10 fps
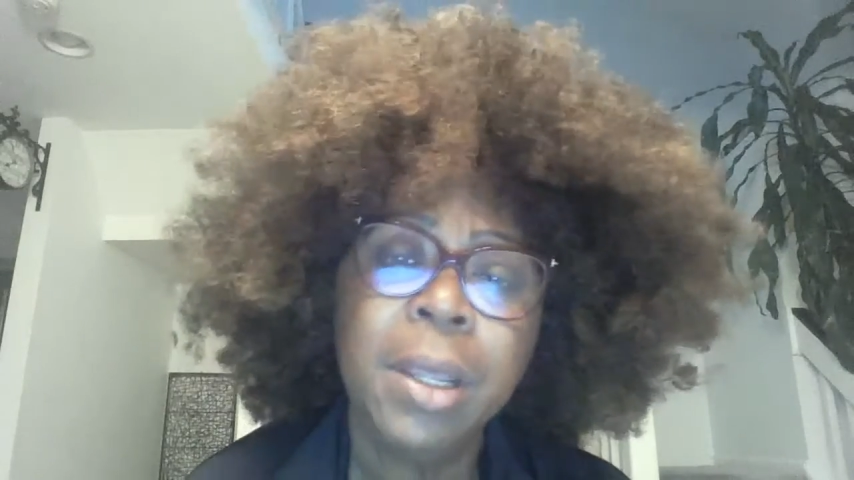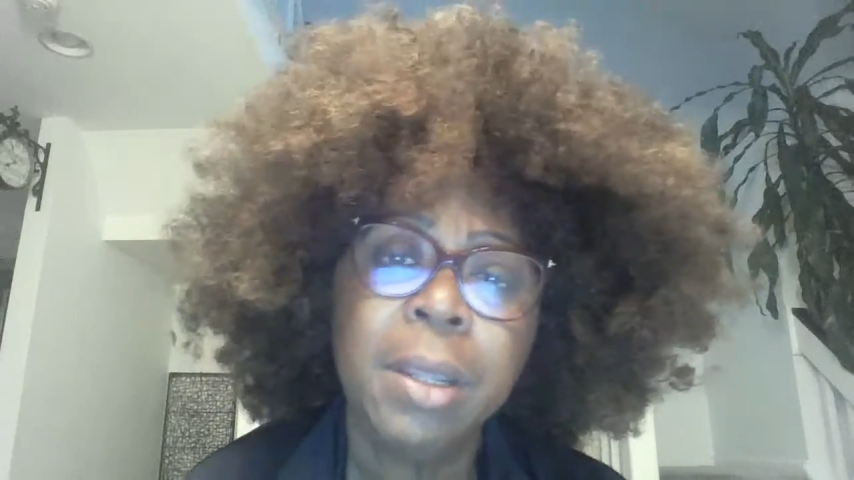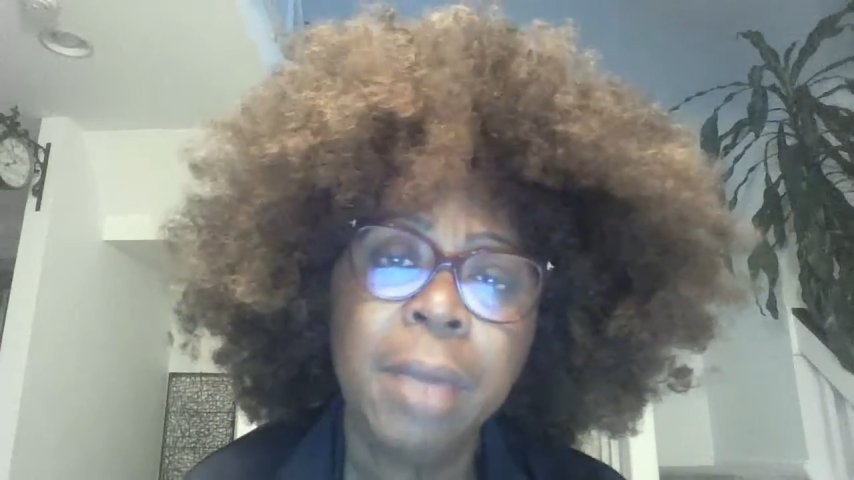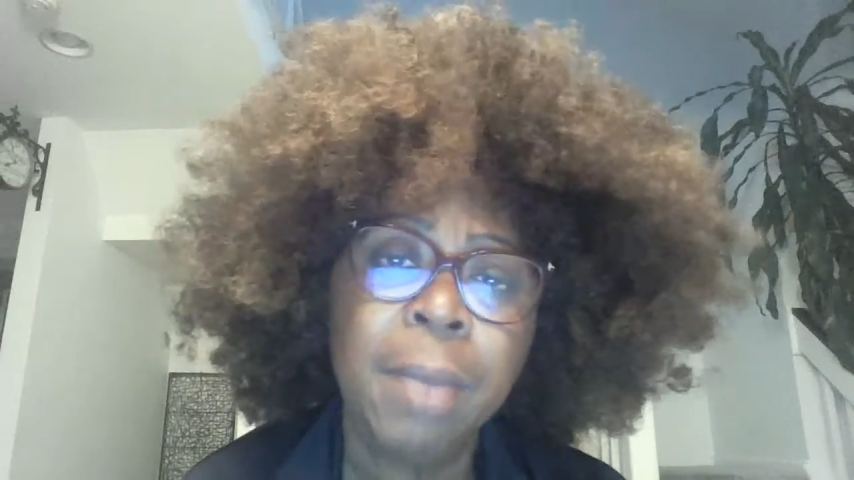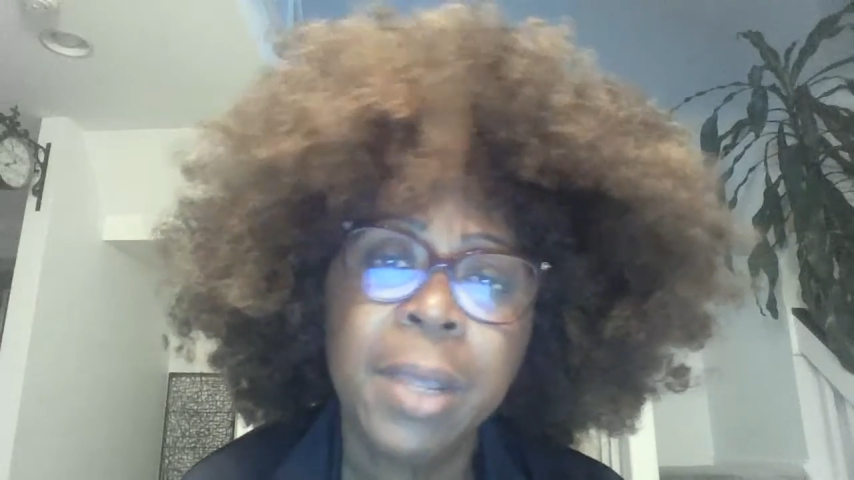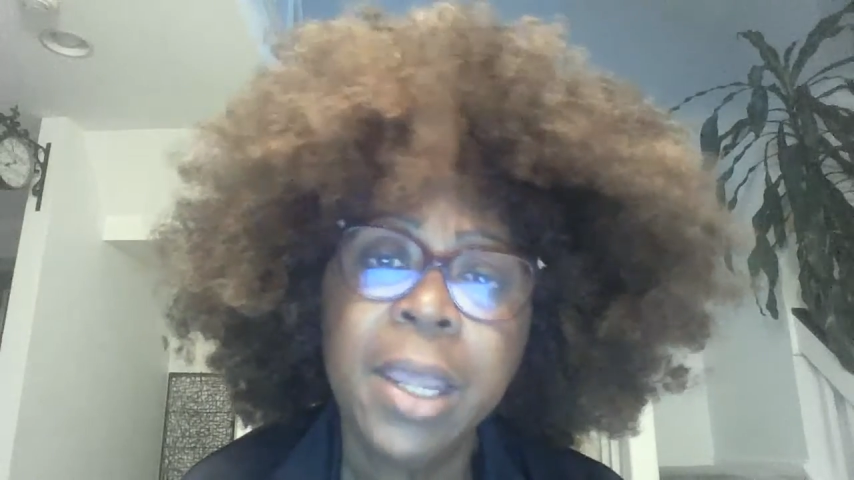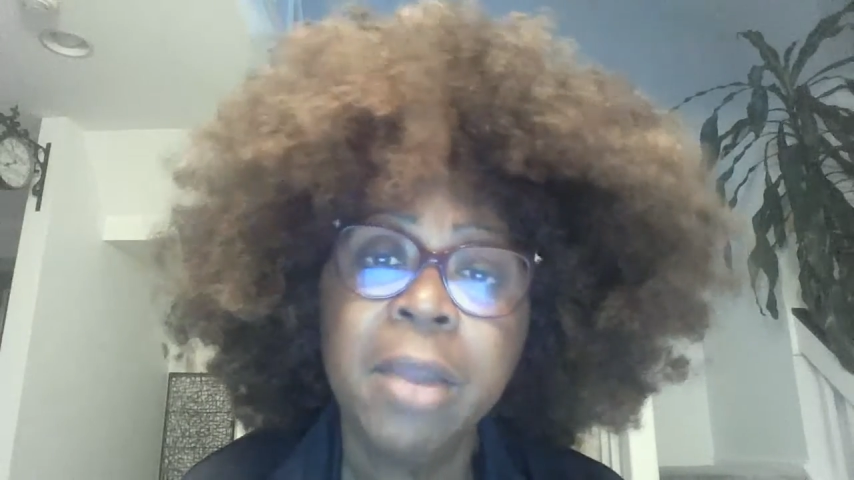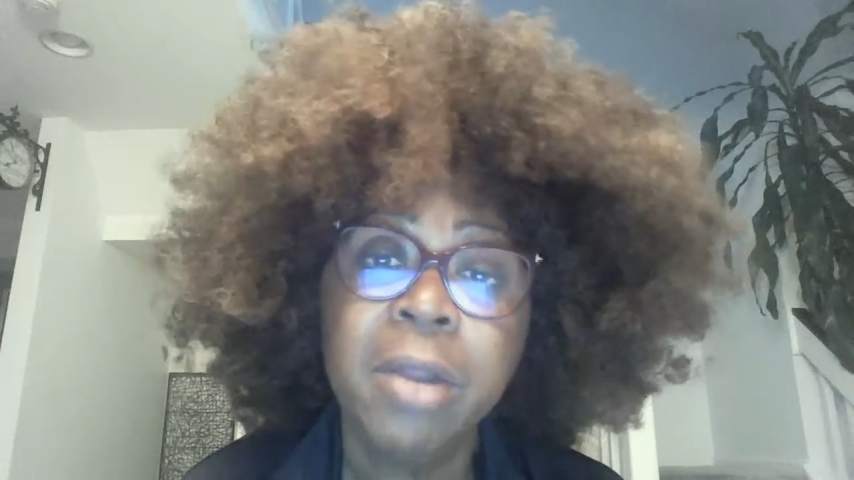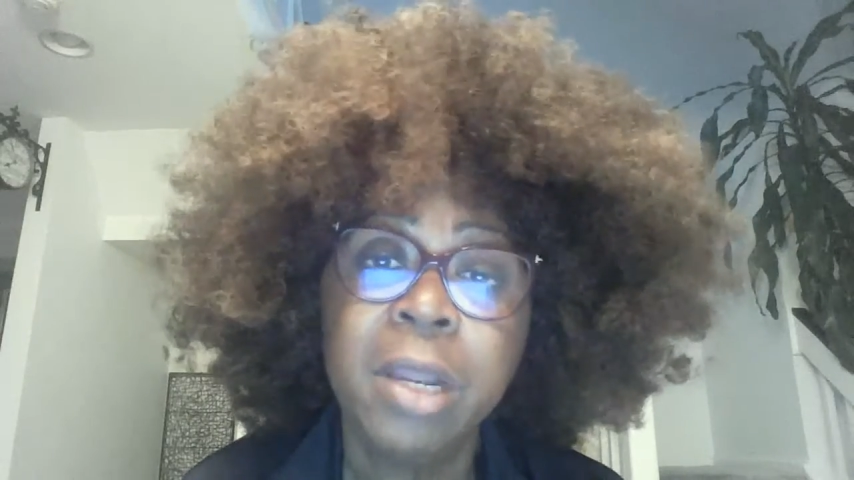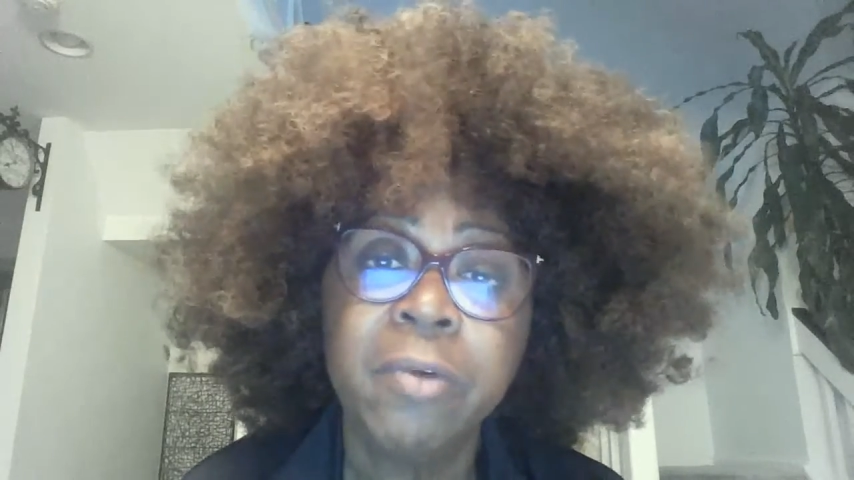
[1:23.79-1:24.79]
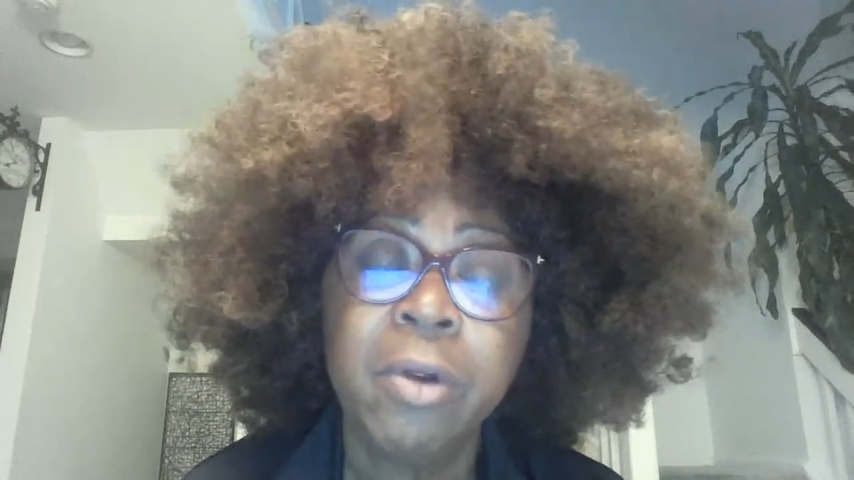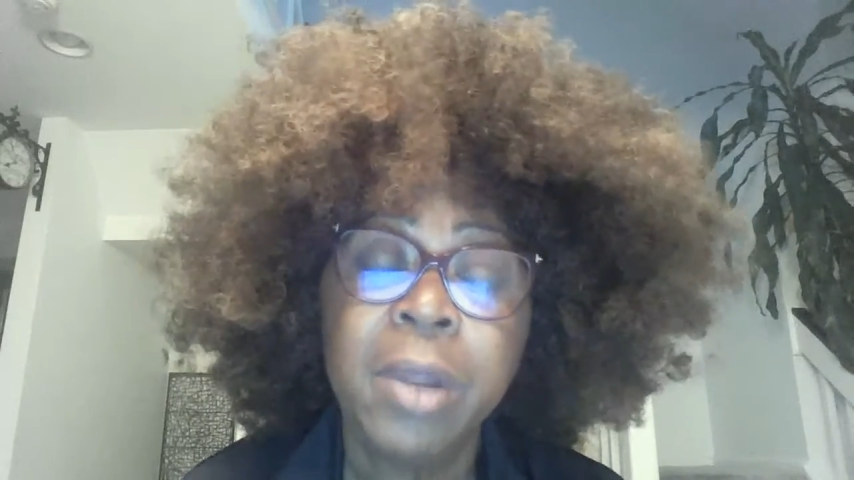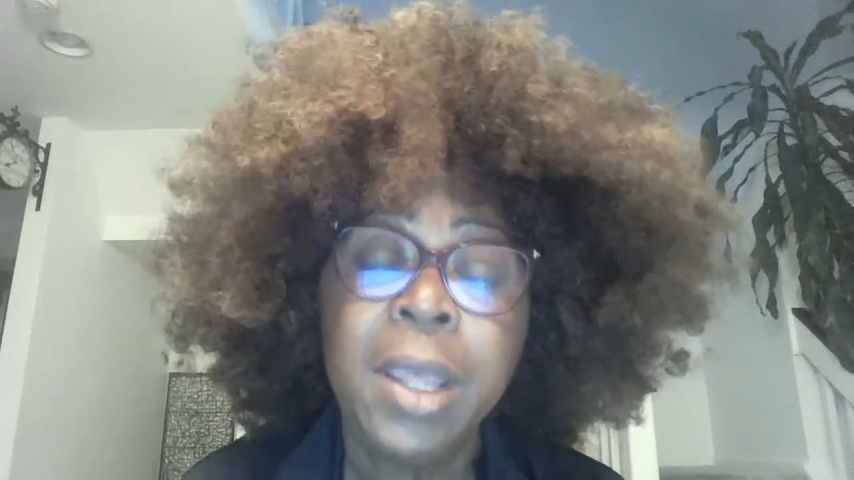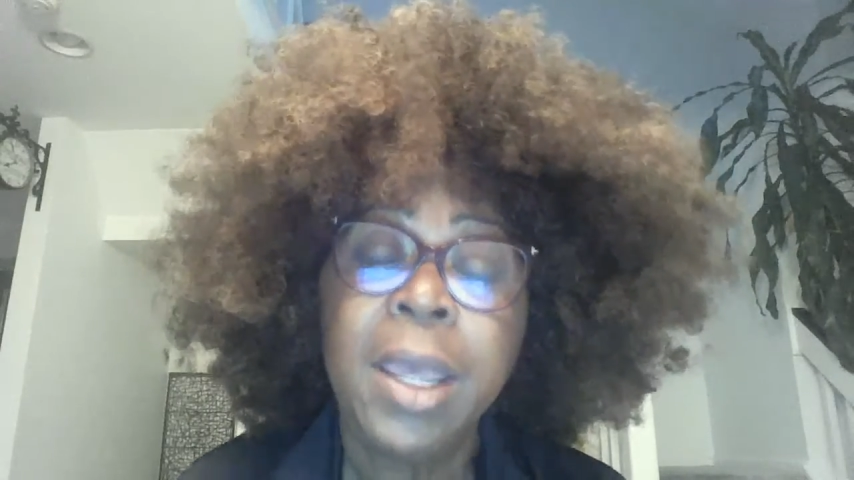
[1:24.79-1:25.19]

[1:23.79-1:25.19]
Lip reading: a caregiver